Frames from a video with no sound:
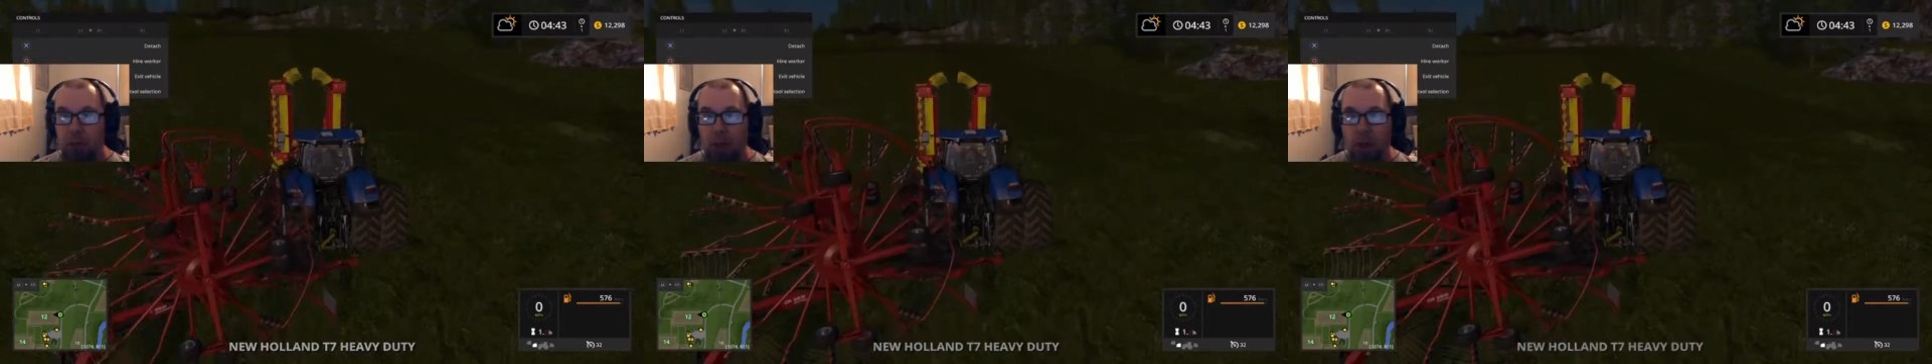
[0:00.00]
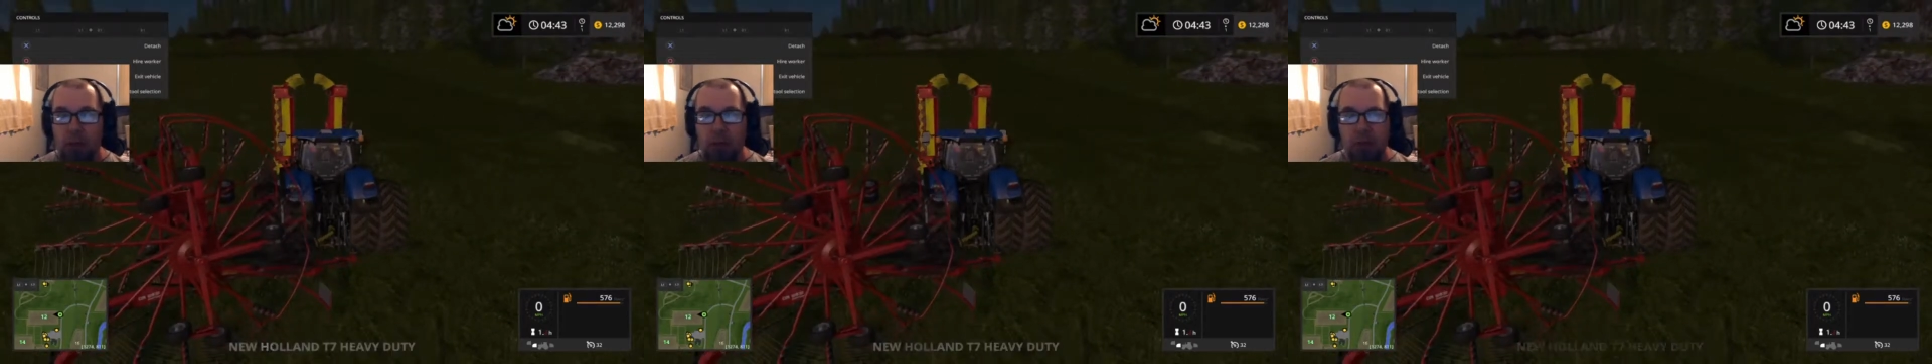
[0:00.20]

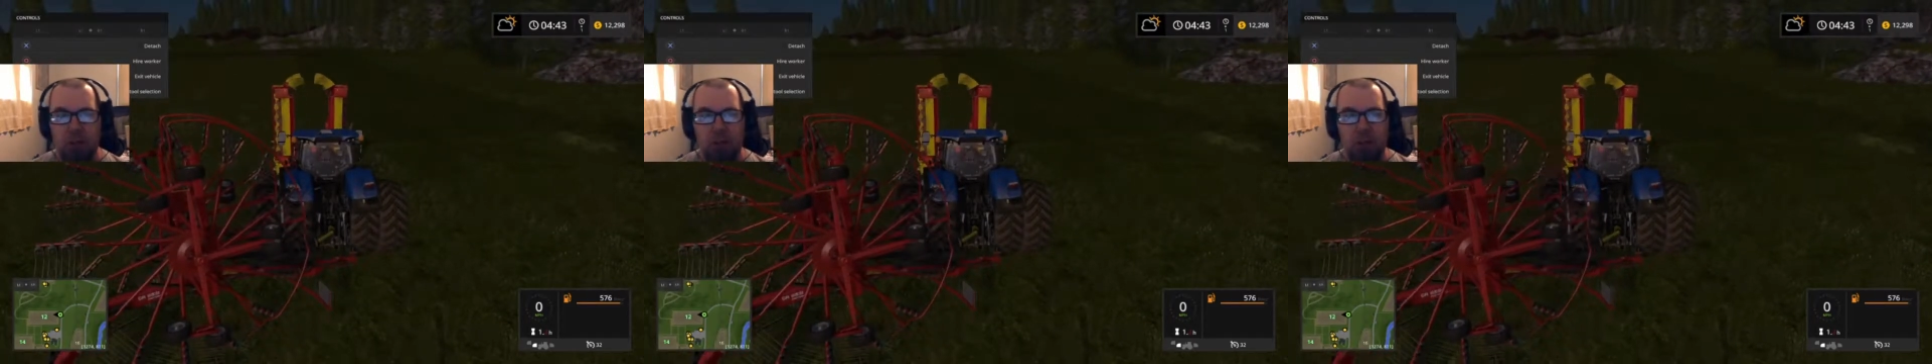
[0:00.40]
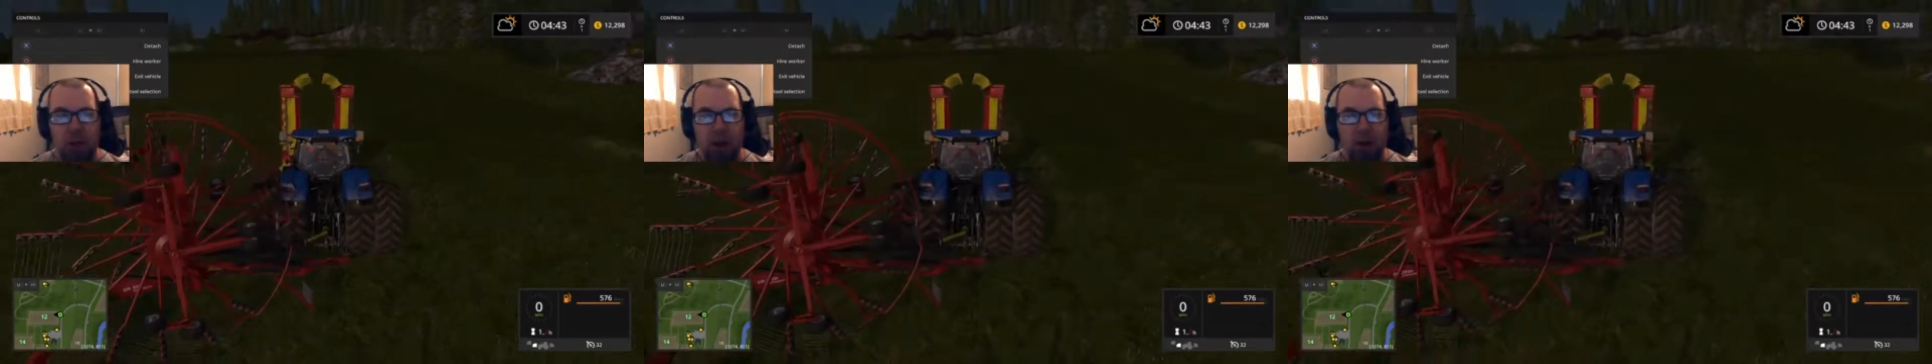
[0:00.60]
This
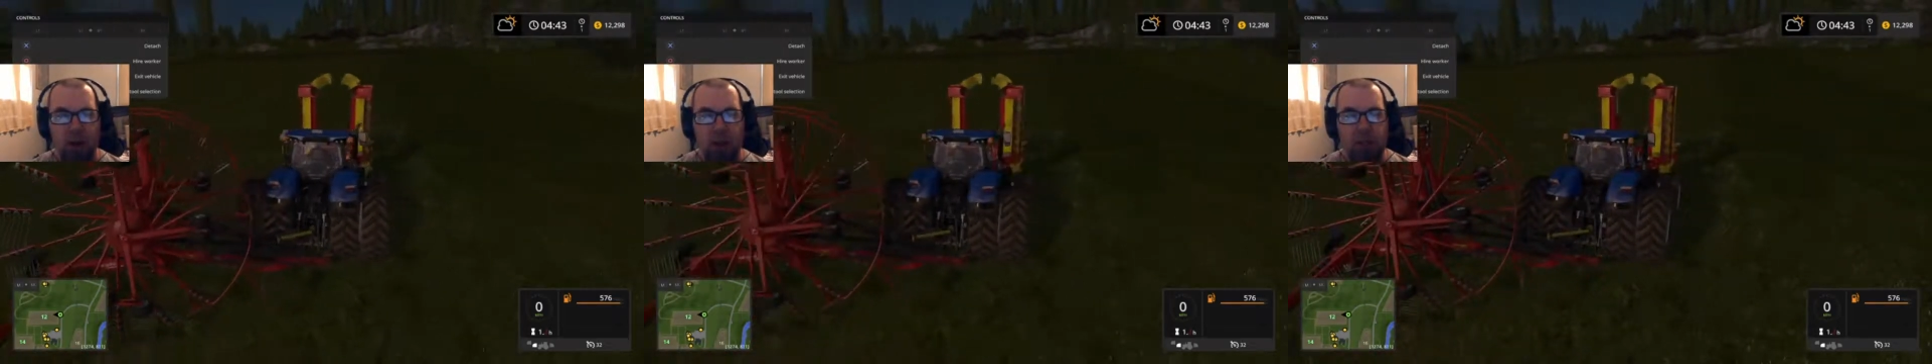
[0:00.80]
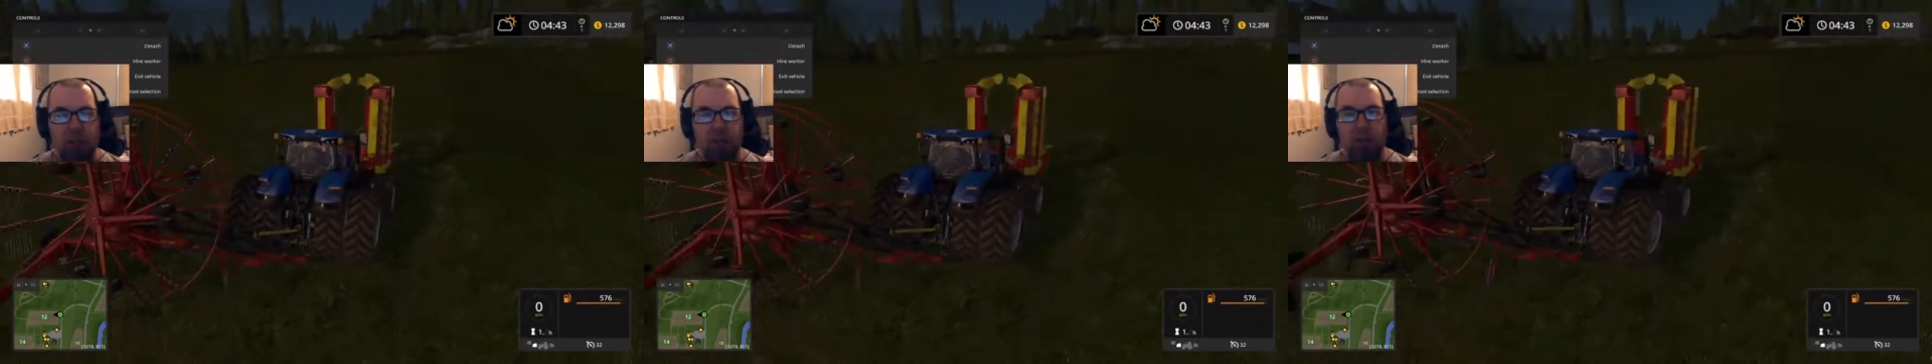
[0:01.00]
is my
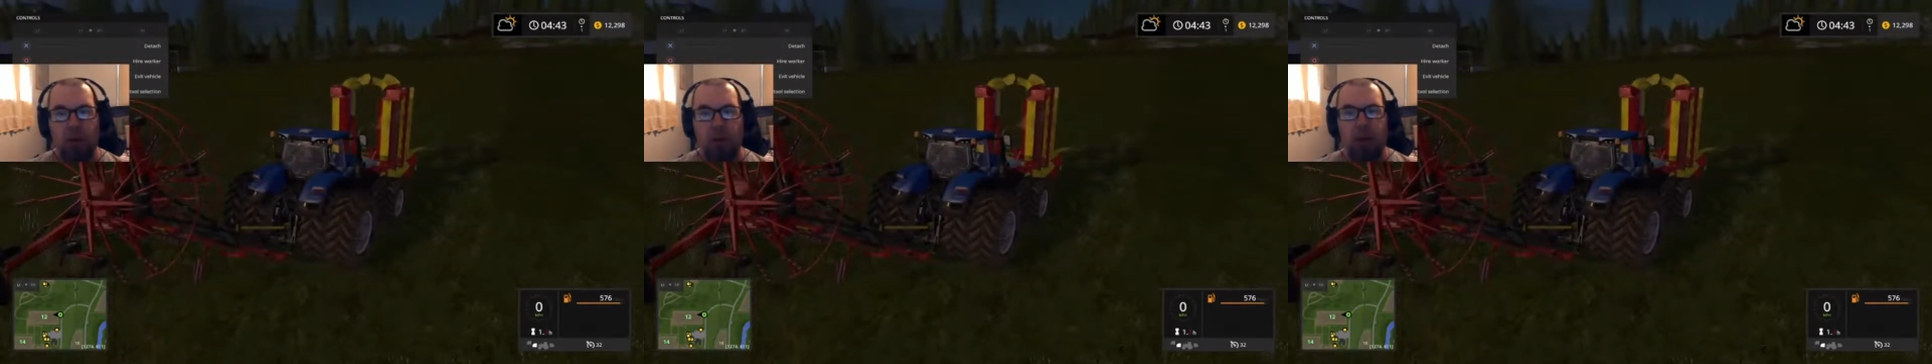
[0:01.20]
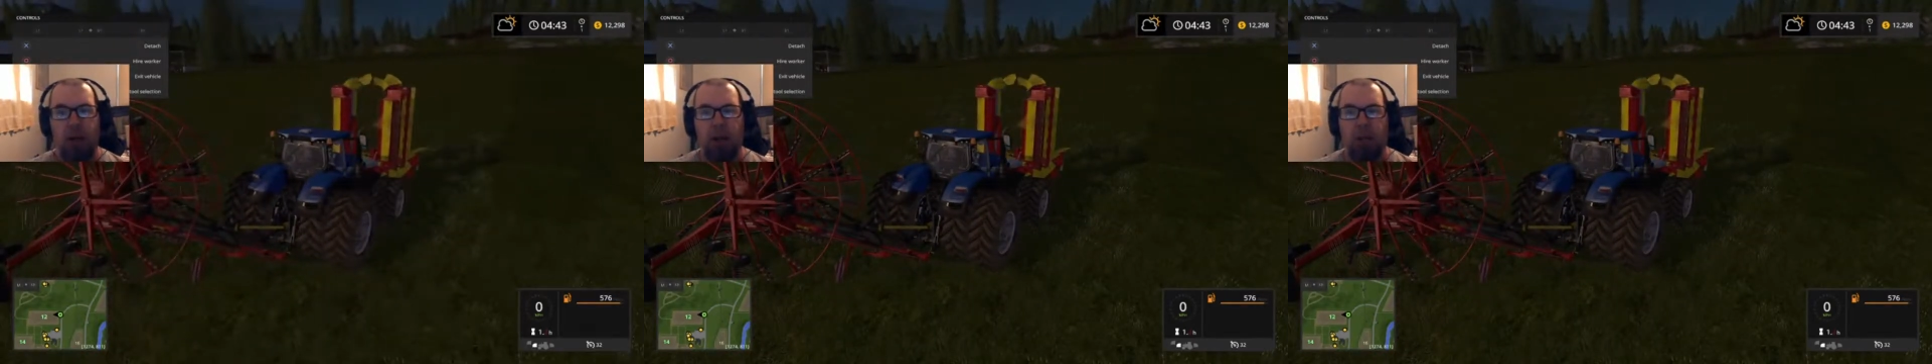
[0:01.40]
grass
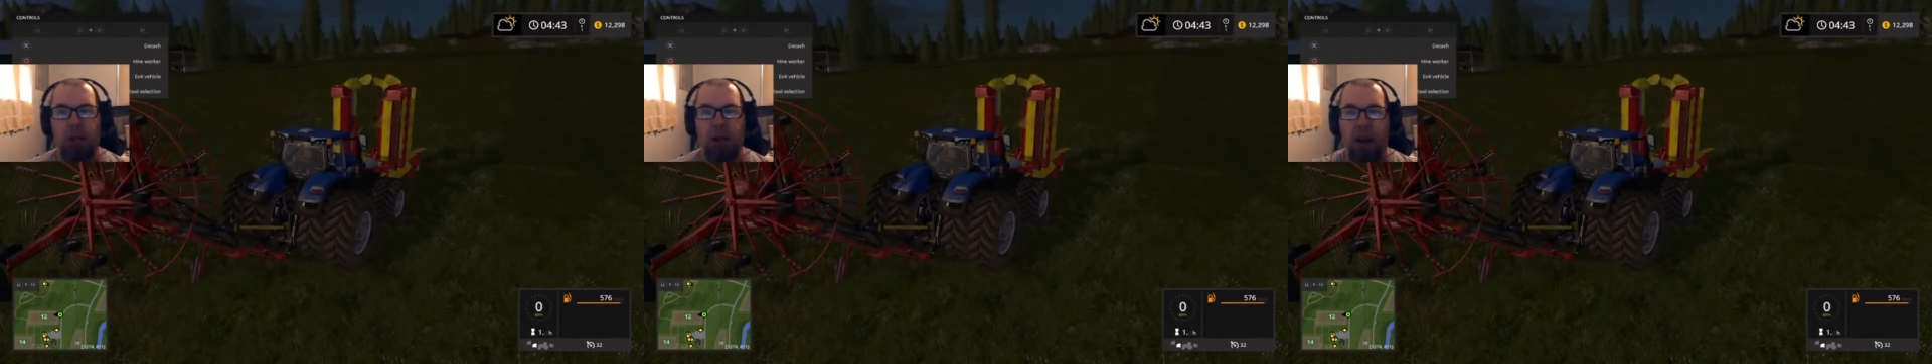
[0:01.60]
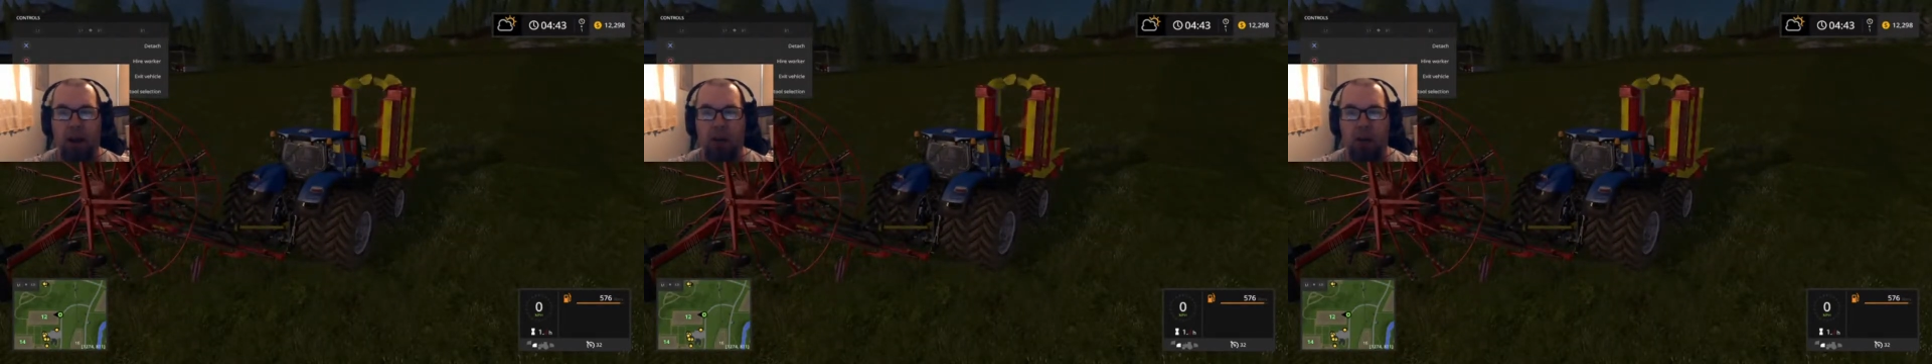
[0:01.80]
field that I
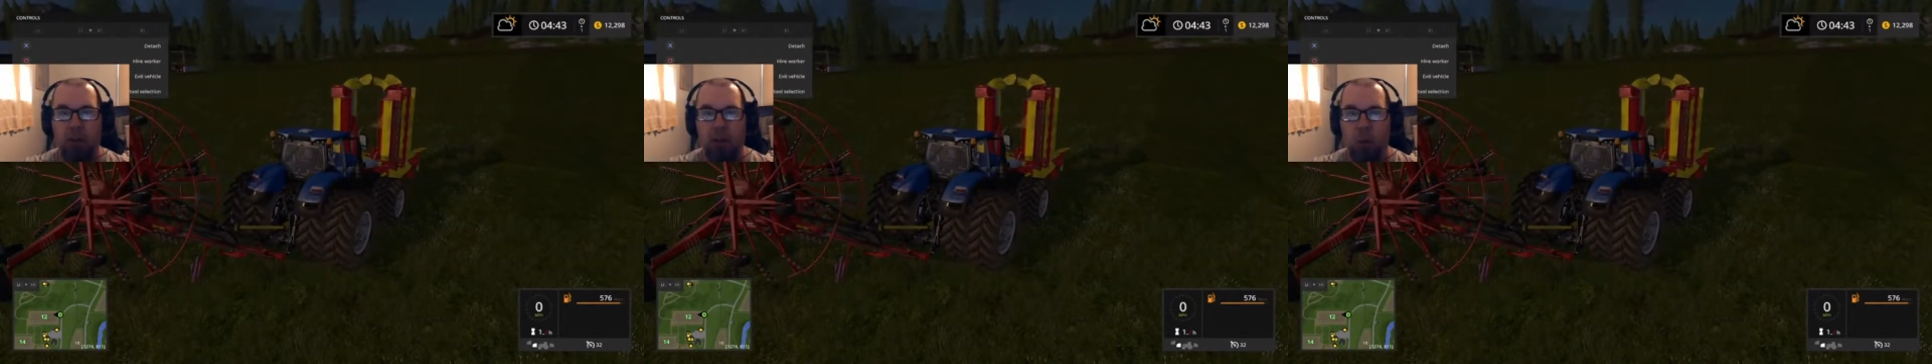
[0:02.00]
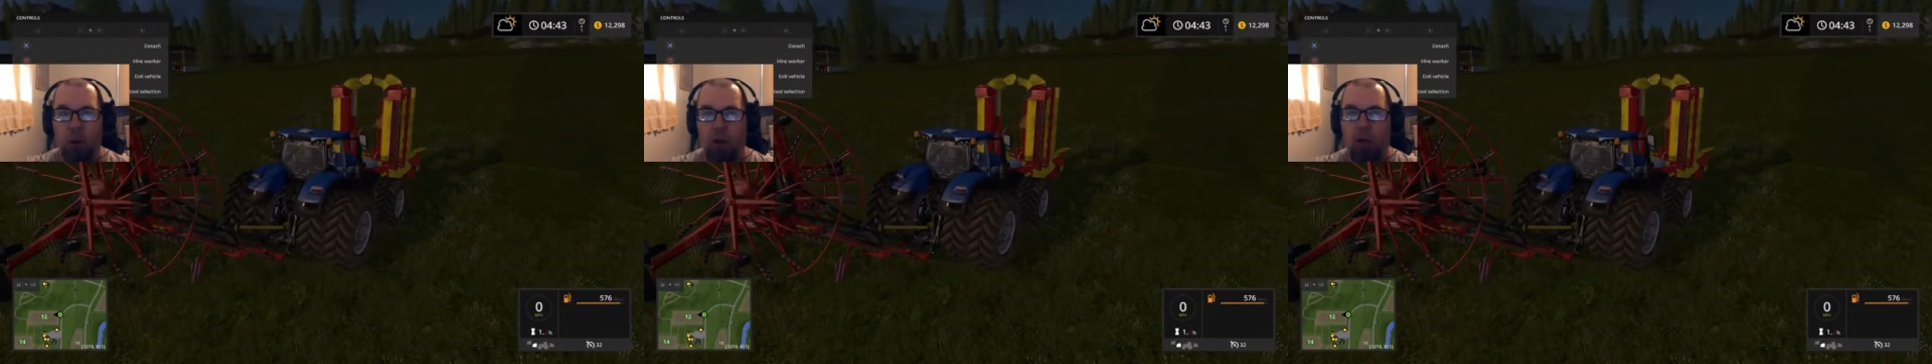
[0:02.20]
planted on
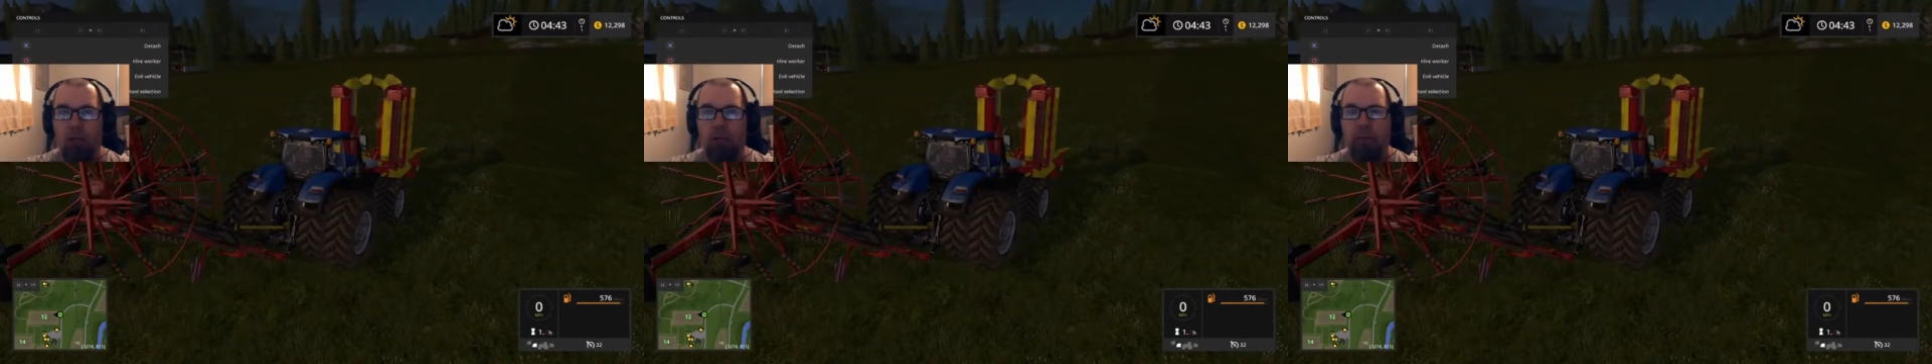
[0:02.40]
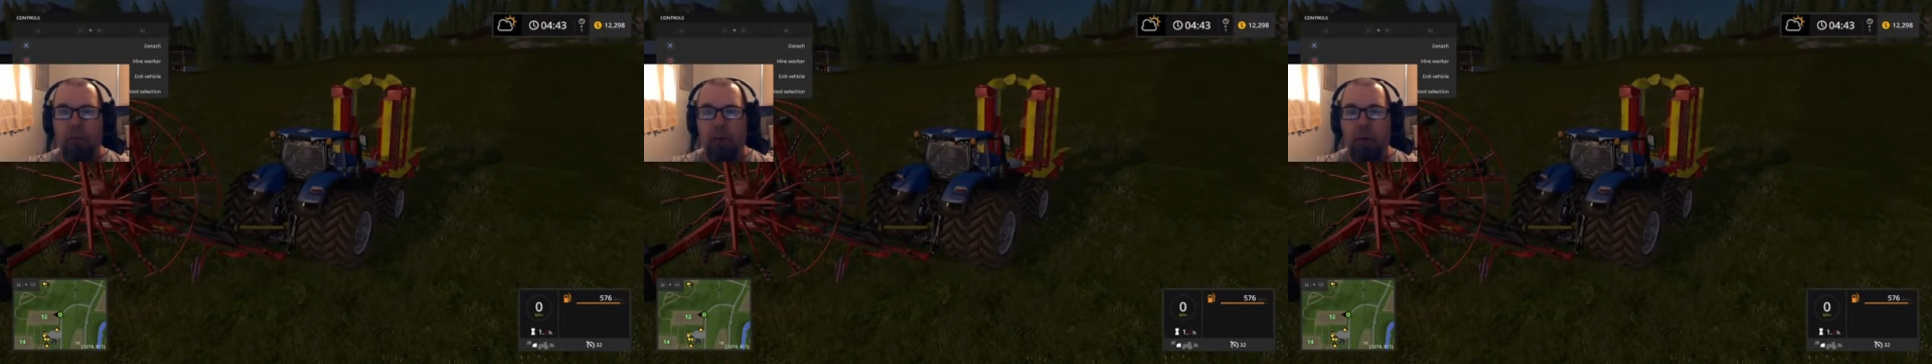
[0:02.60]
12.